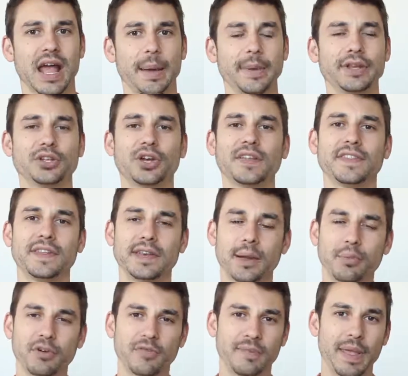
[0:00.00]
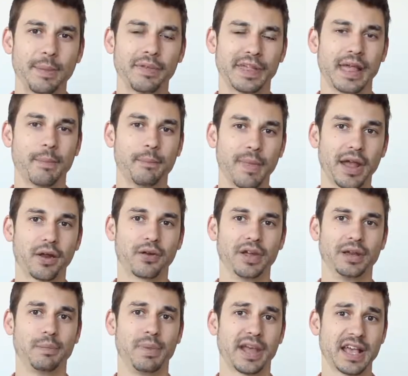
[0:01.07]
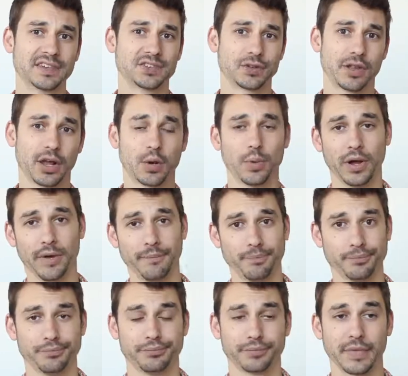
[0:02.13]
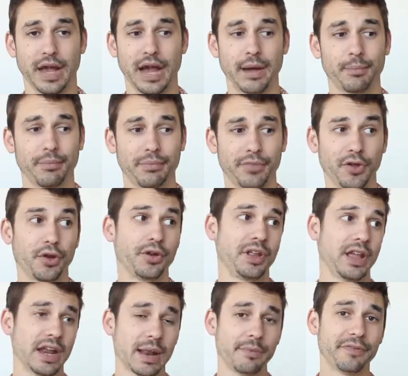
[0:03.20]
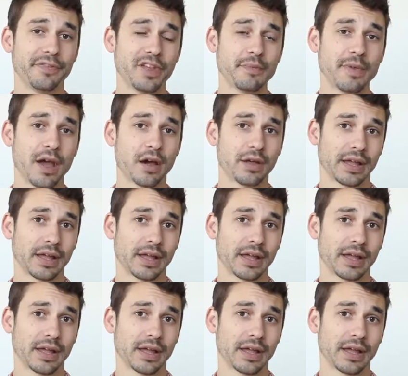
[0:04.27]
I mean, look at the number of people that get married because they're like, well, I'm 30 and I'm a female.